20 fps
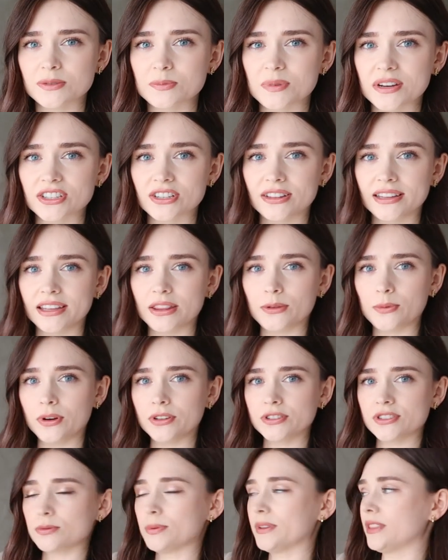especially the
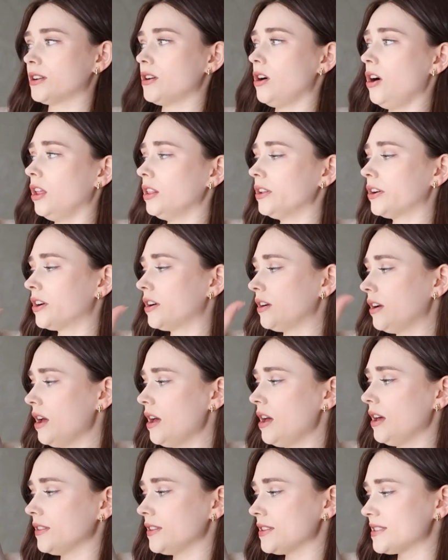ones with a collar,
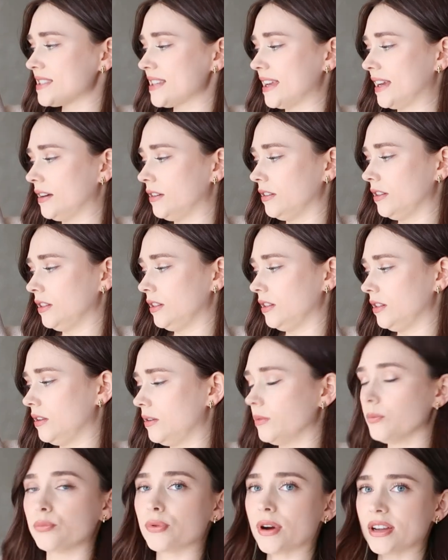the single
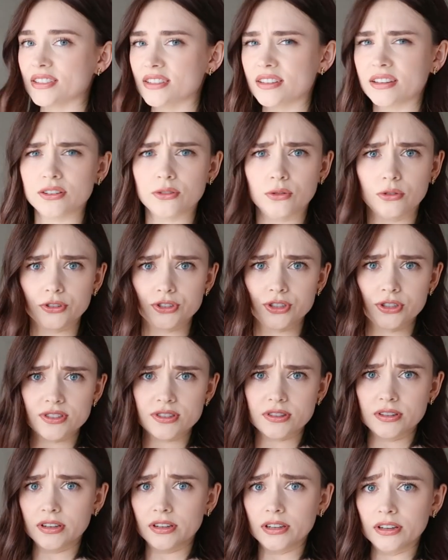breasted or
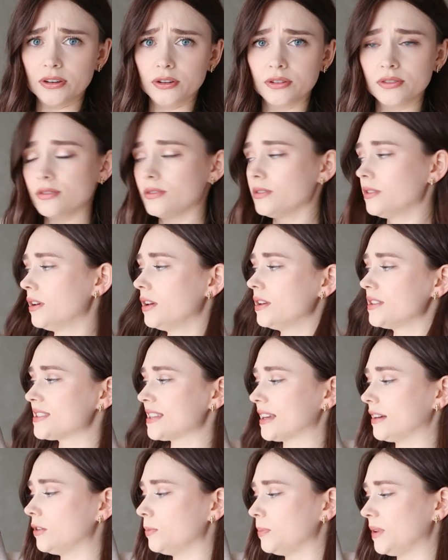just the
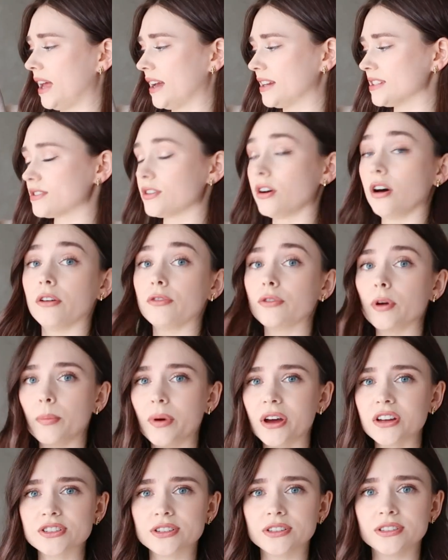single placket of
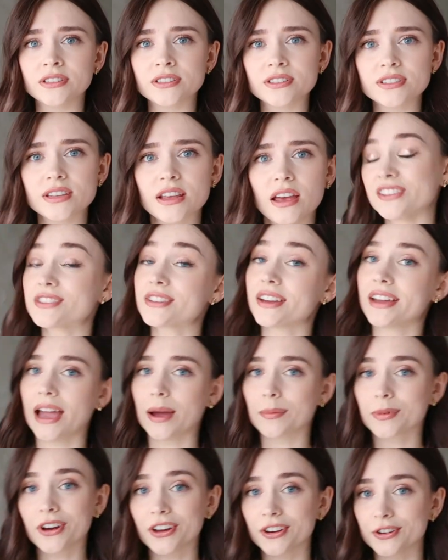buttons, because I
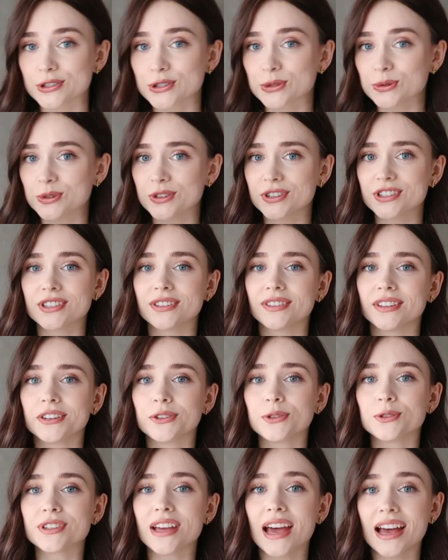am kind of short, they're
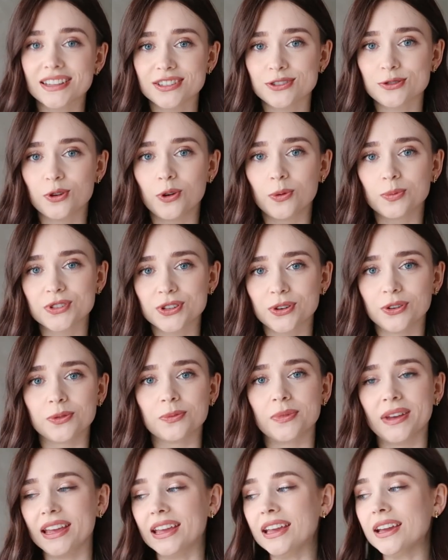not as cropped
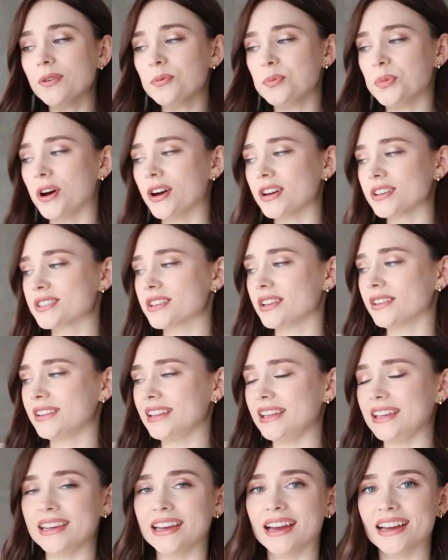on me, but
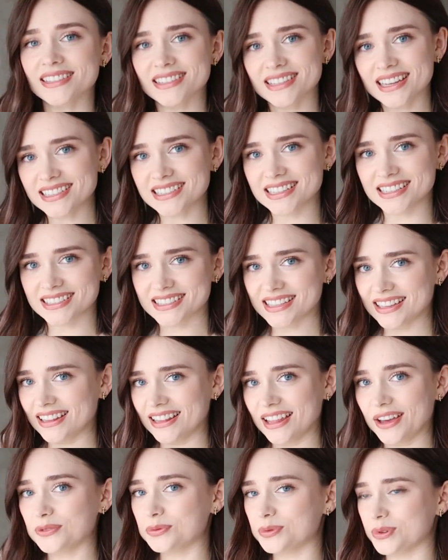the aesthetic
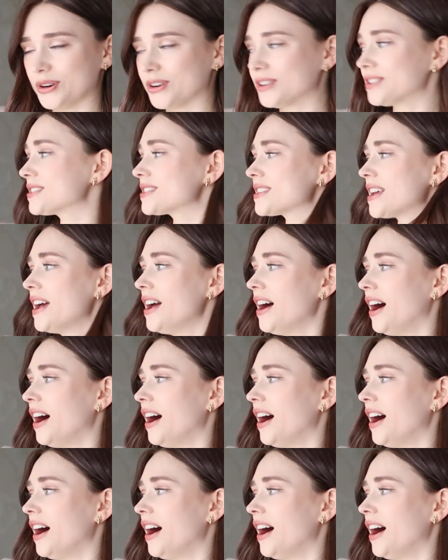still works.